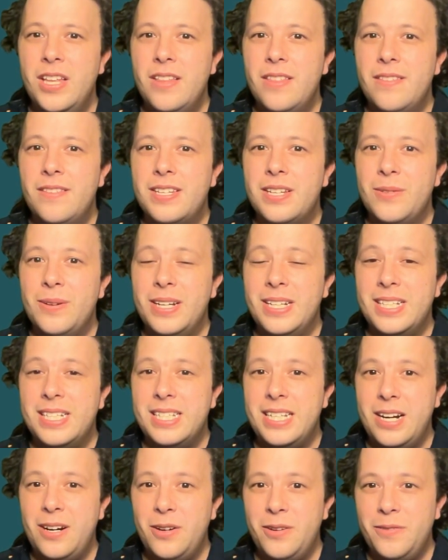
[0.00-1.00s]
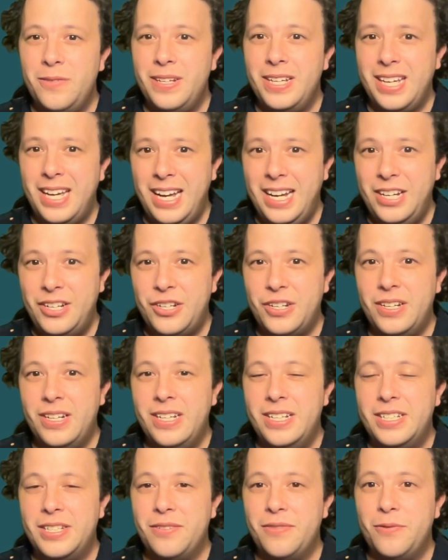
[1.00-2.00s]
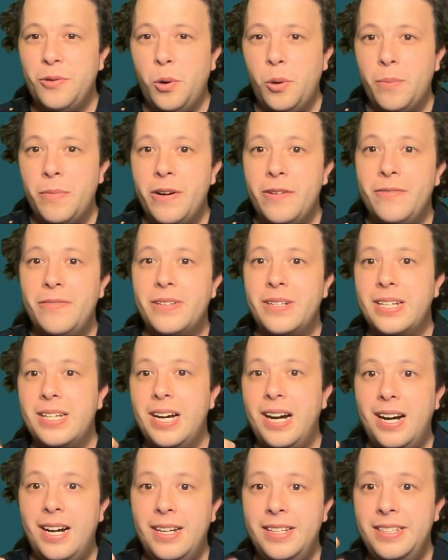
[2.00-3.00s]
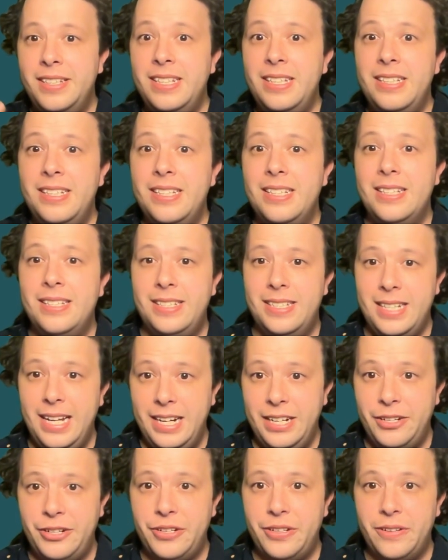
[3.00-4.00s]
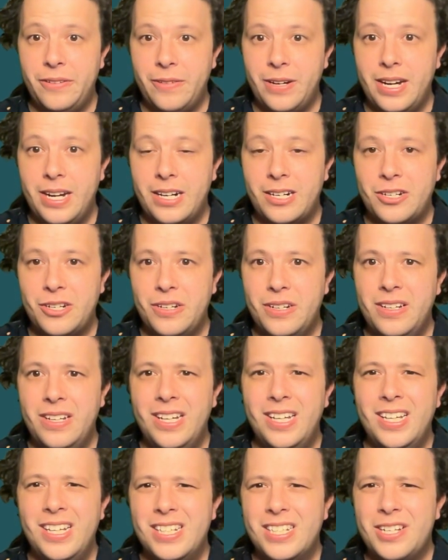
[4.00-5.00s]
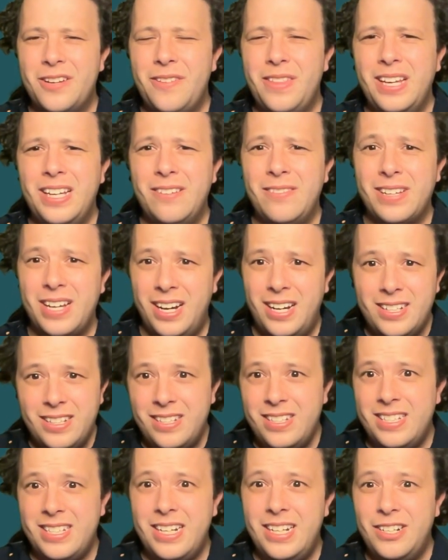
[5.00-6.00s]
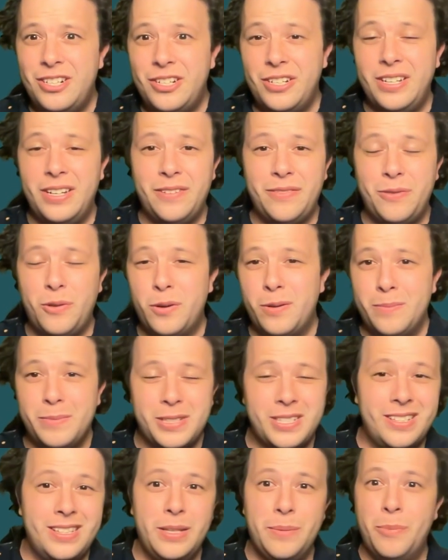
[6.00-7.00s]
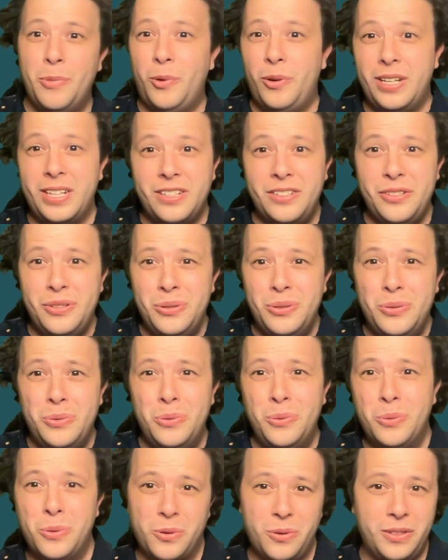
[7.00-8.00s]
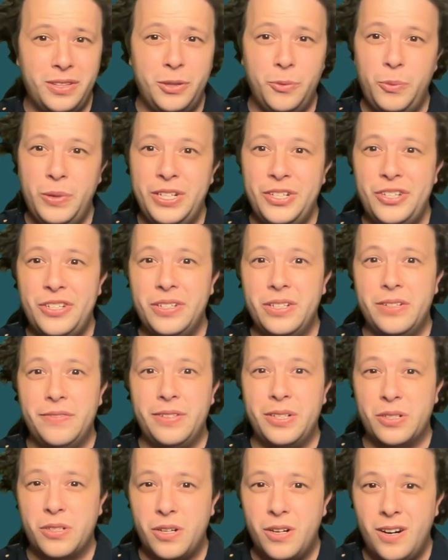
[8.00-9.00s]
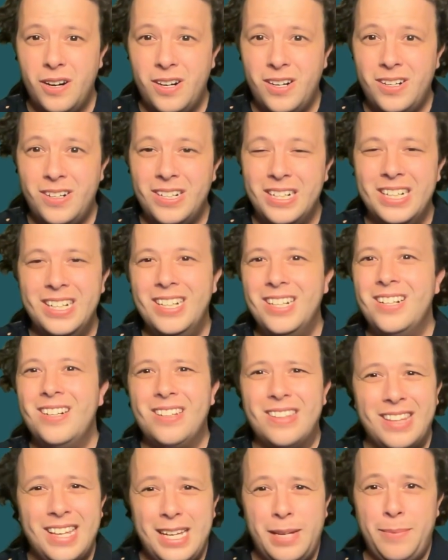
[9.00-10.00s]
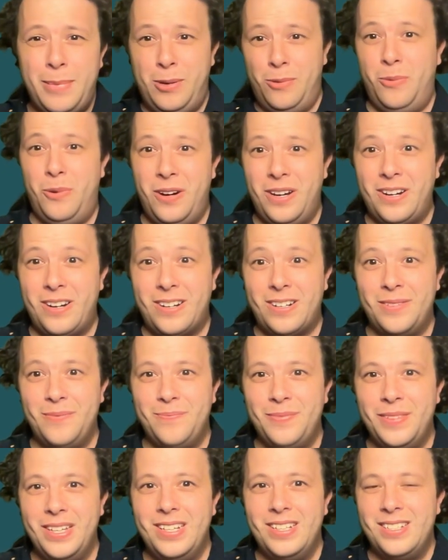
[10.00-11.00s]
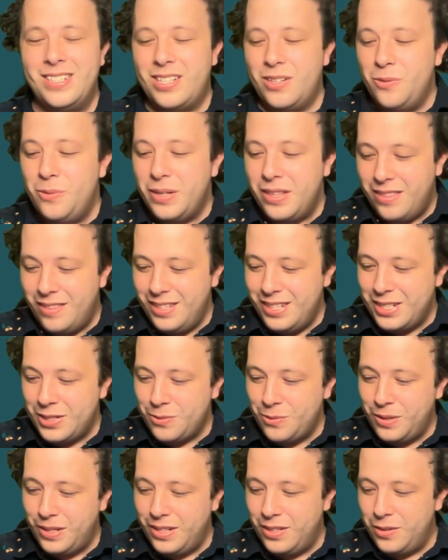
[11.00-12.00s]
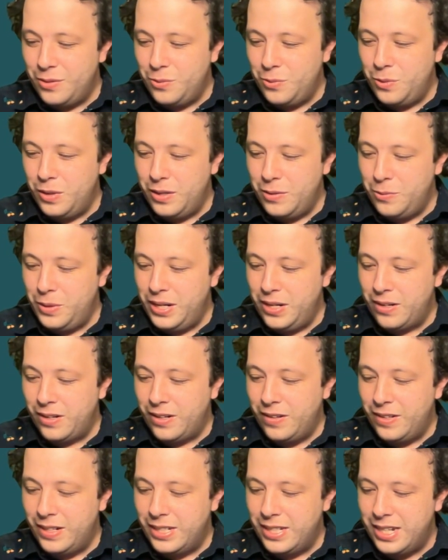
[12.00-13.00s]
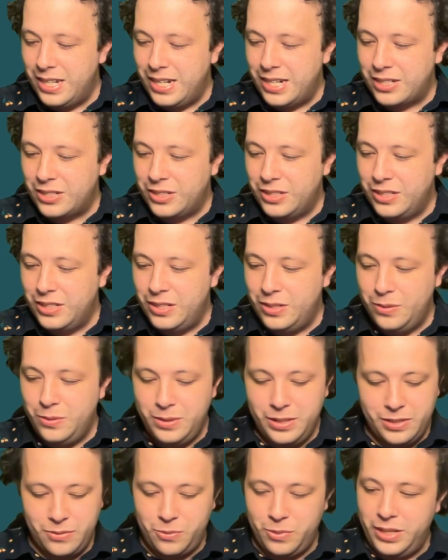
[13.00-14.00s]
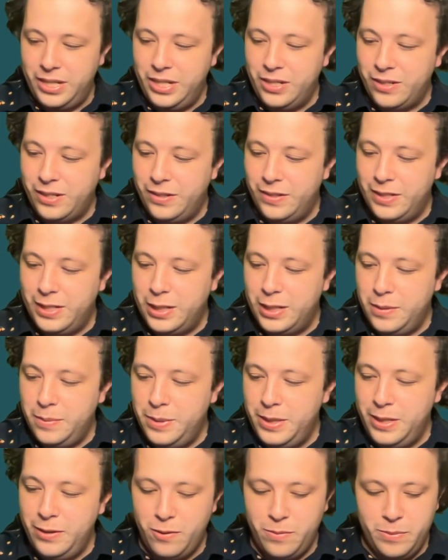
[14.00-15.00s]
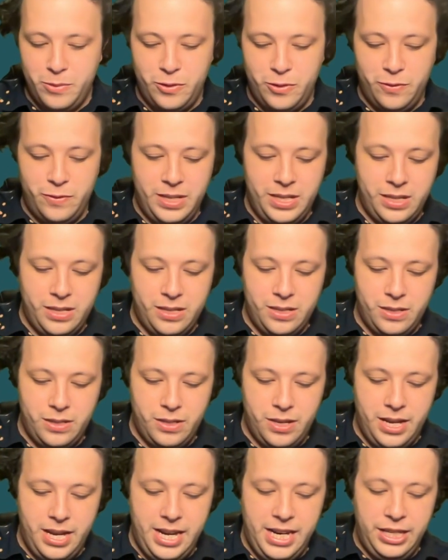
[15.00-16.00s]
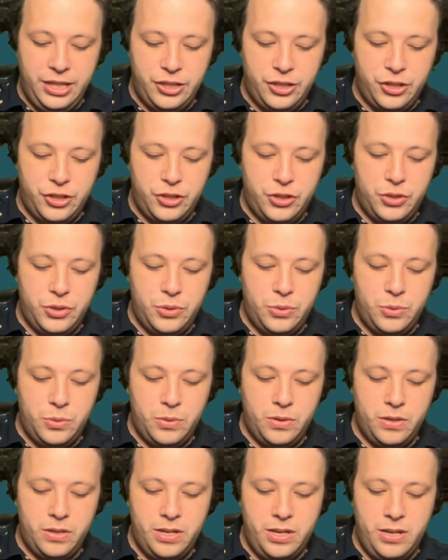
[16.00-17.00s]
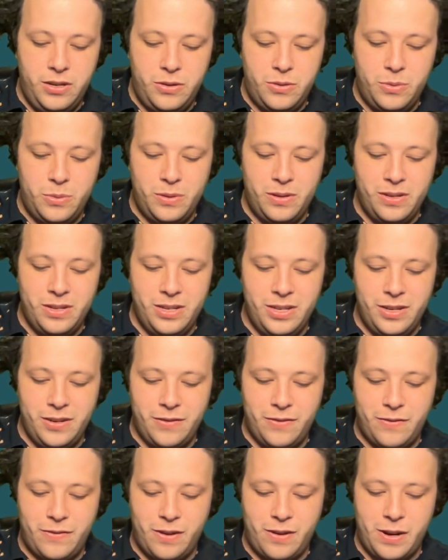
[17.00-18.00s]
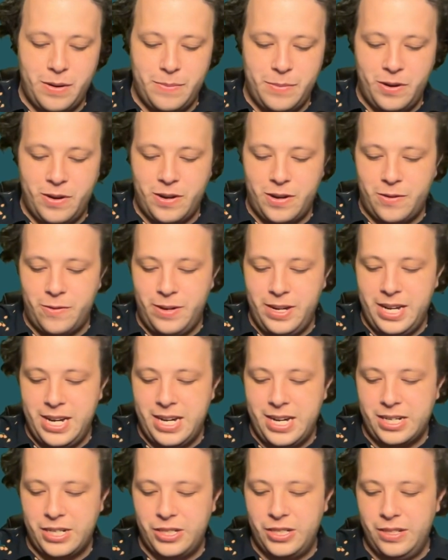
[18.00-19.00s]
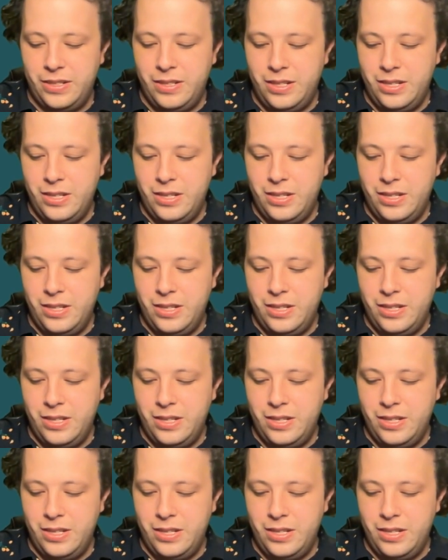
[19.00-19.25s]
So esterification is a form of condensation reaction. So you think of condensation that forms on the morning dew or on the windshield of your car. Think about water. So with this one, what we are going to actually do is we are going to be removing H two O from our reaction.